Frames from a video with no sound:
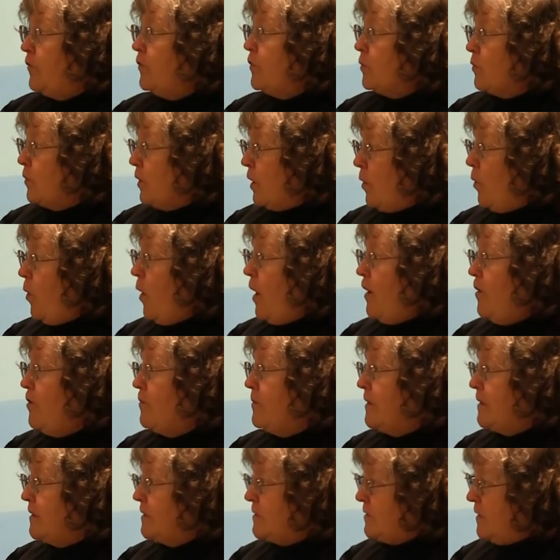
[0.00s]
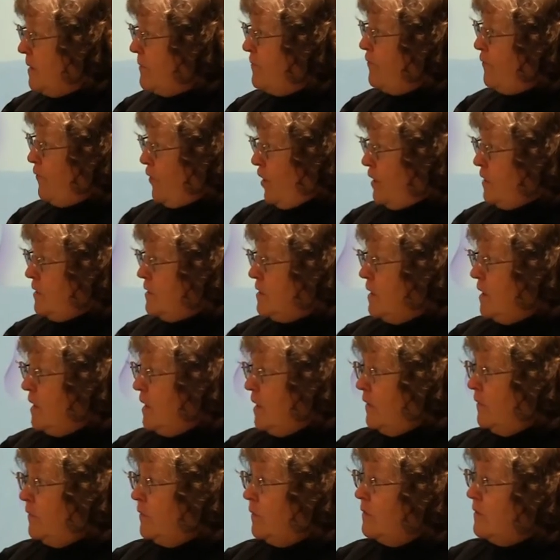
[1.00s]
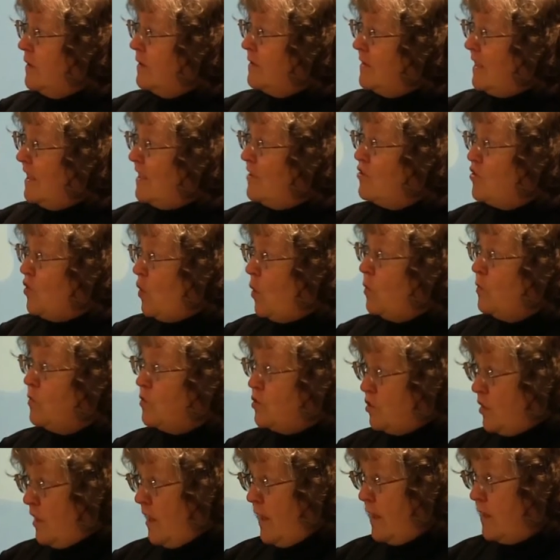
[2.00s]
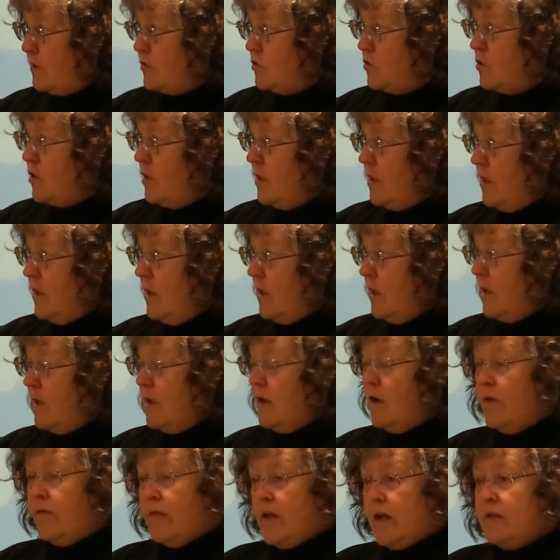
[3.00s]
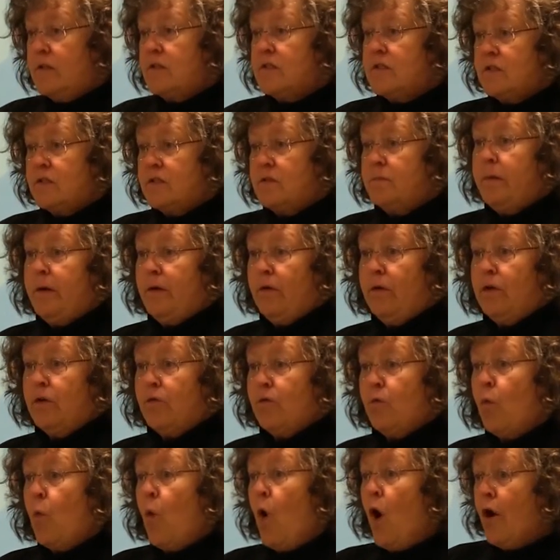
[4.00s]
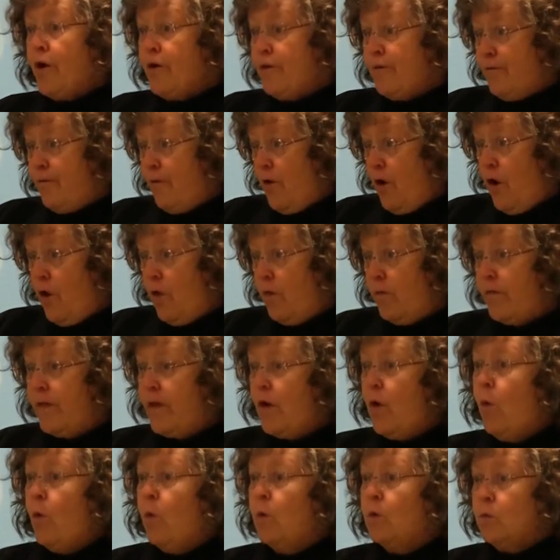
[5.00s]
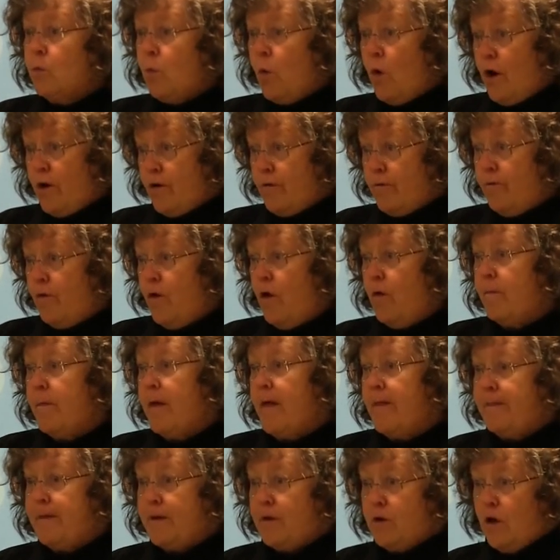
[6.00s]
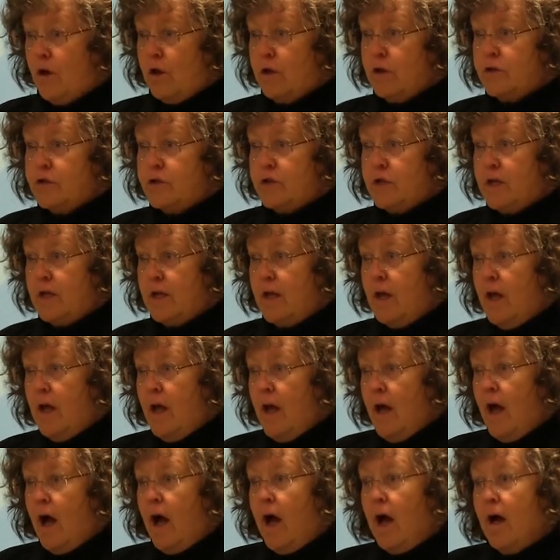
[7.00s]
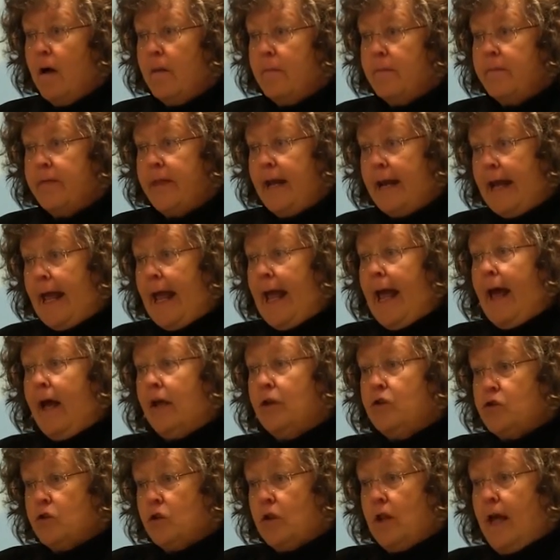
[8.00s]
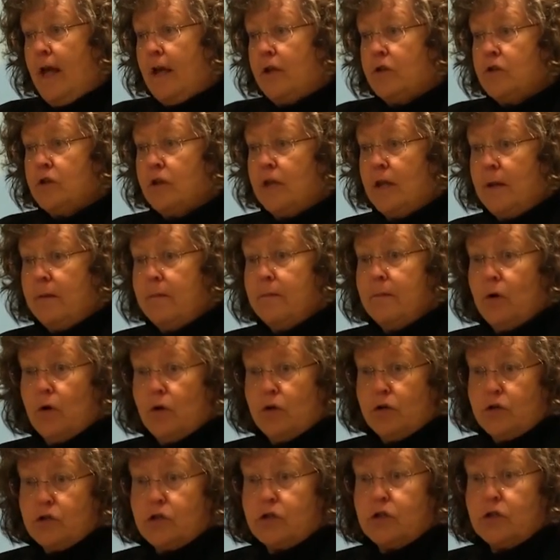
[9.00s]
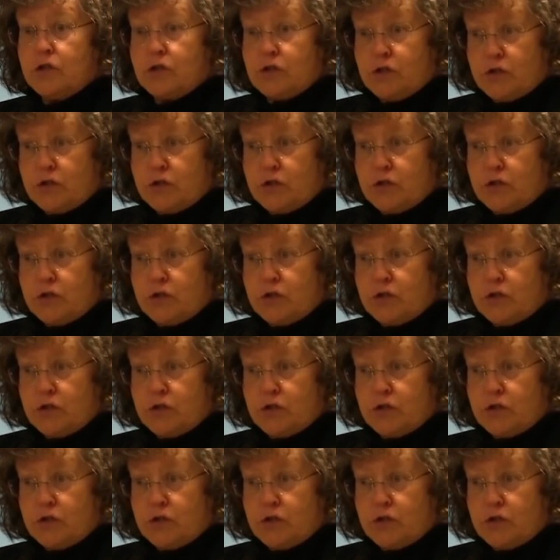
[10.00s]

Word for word: the requirements up front so that they don't change. You know, that's the spirit of waterfall, the old waterfall methodology um, that Agile actually emerged to,